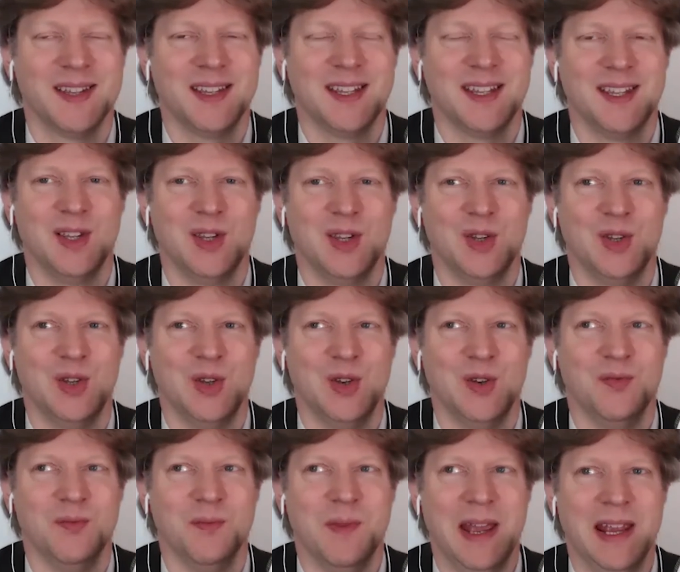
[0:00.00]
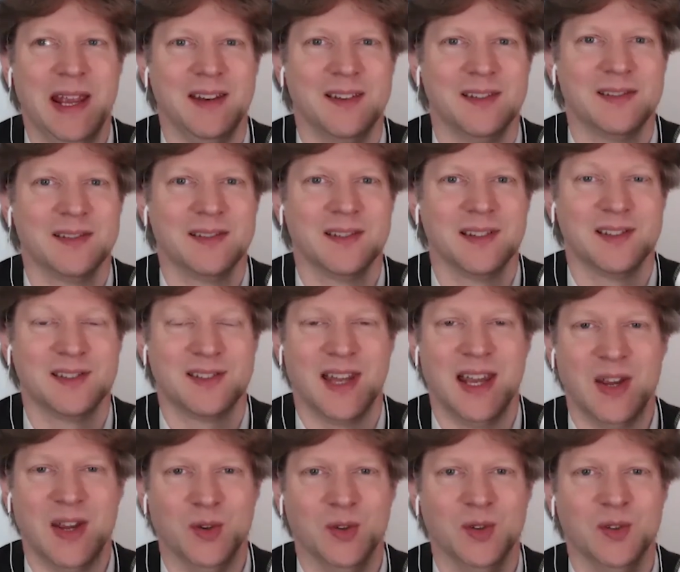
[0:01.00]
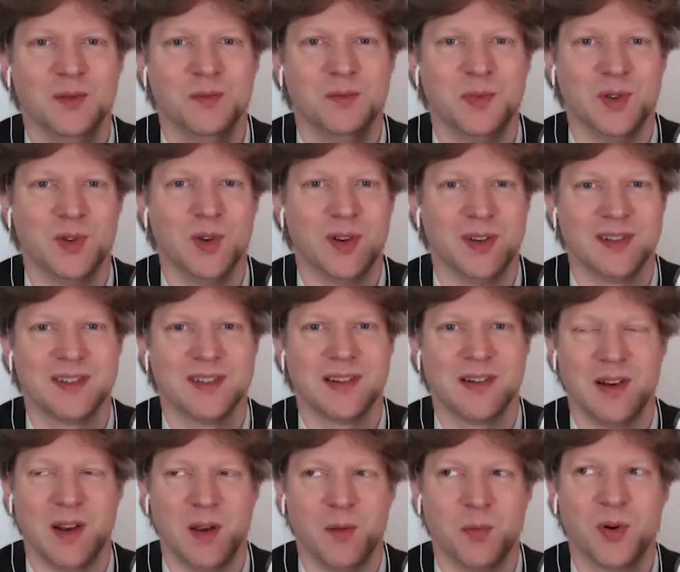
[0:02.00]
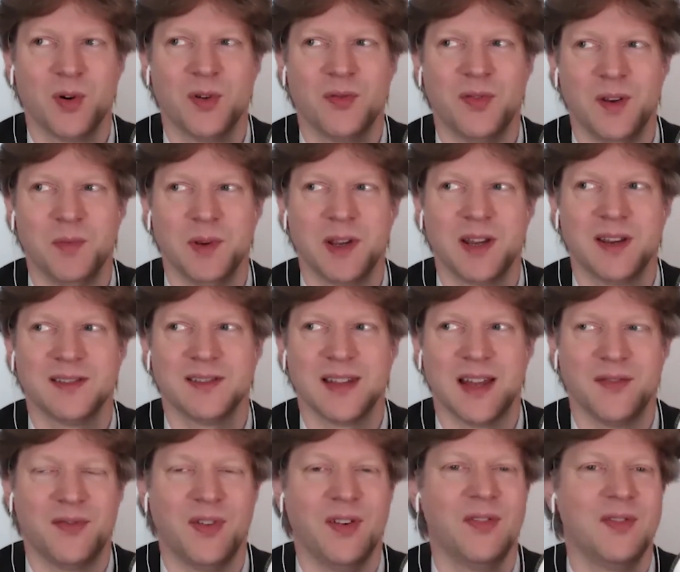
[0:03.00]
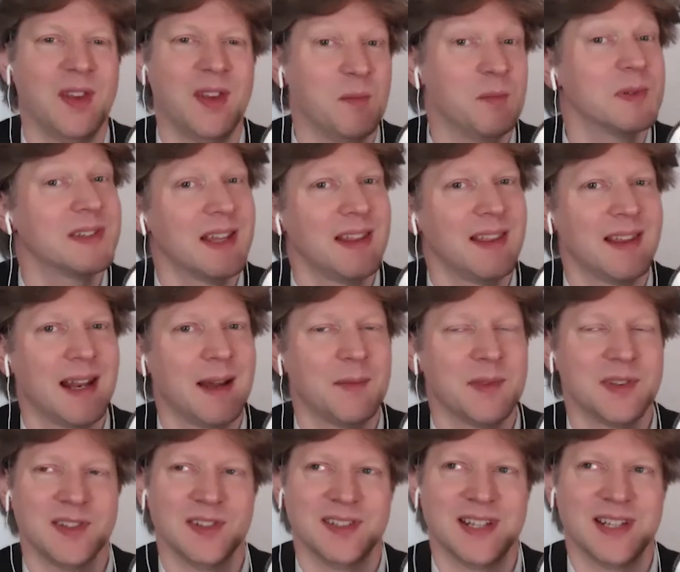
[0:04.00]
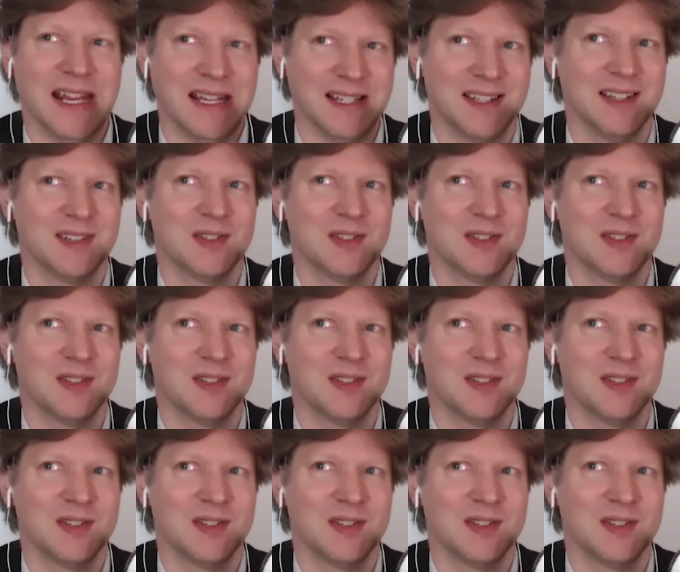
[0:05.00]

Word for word: you've made a sale, but not necessarily a profit, because that 15% that Amazon takes is